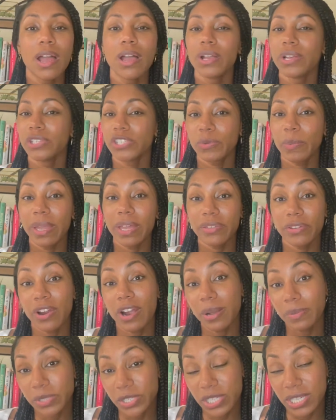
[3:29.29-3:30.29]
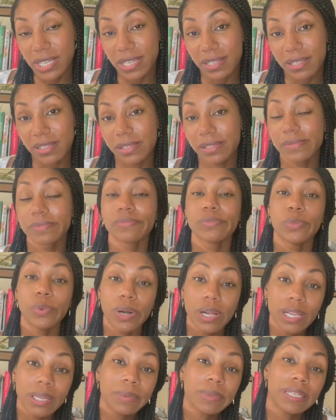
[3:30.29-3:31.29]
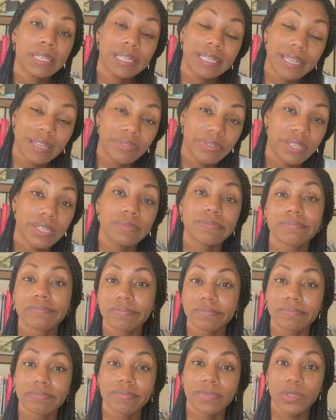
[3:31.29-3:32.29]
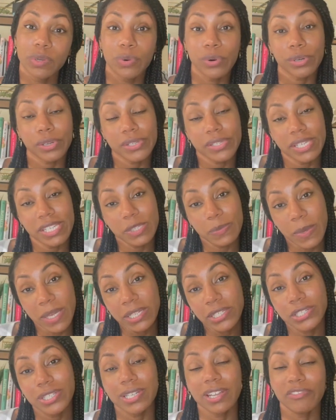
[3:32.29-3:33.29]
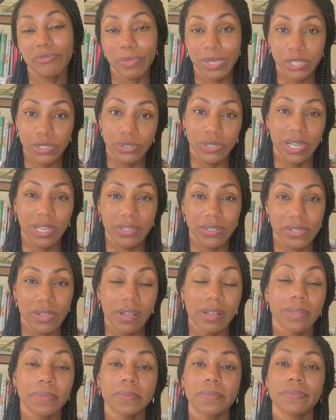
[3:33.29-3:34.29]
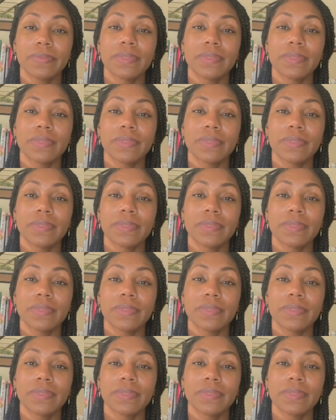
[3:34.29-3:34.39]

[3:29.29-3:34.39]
So my other option is, well, I'm going to give it oral suspension of metronidazole.